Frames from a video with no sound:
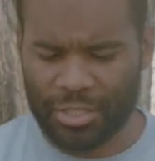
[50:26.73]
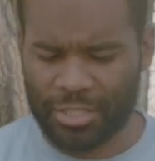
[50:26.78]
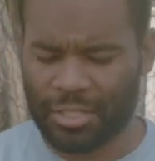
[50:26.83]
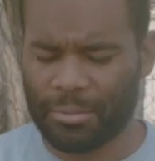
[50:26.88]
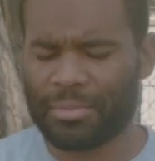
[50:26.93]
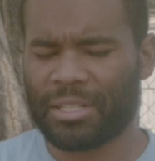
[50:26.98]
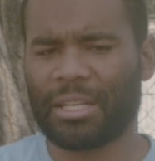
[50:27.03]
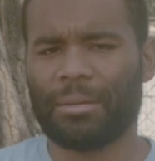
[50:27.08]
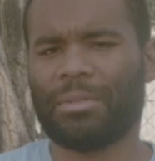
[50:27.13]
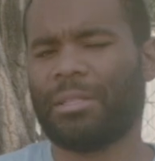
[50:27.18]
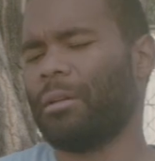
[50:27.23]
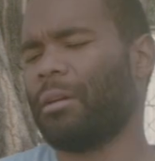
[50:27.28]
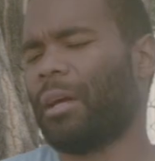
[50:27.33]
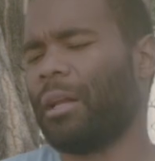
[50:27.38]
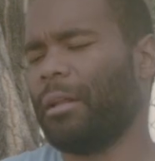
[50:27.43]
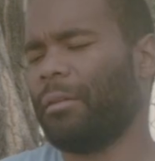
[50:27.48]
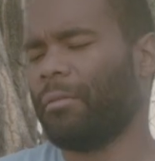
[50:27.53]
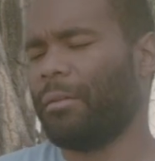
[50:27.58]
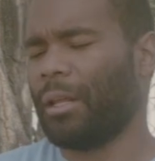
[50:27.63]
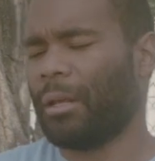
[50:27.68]
and sometimes they're
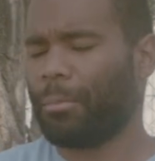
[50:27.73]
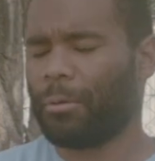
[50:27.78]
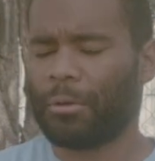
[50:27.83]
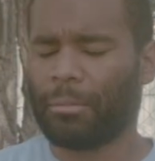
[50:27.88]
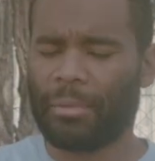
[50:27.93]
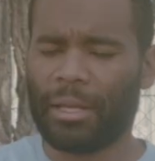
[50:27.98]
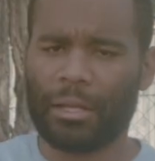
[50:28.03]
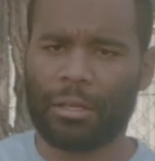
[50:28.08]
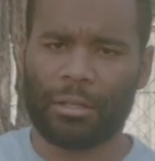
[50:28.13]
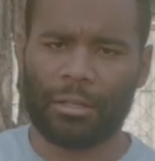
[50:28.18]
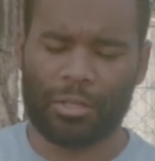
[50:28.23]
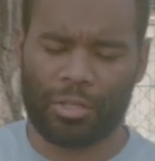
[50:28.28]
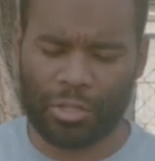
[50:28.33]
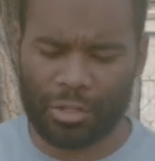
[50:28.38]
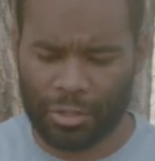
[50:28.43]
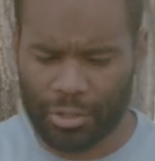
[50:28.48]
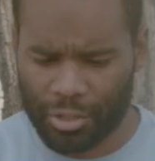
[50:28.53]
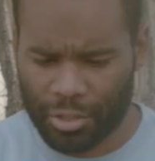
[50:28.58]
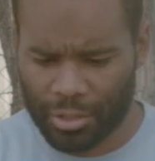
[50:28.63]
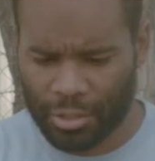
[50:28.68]
not even able to make it to
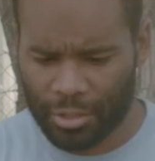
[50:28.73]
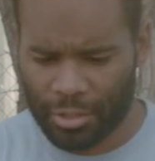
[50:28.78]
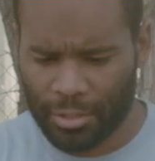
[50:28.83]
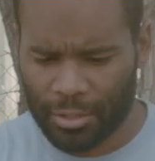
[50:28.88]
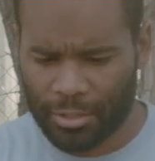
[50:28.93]
church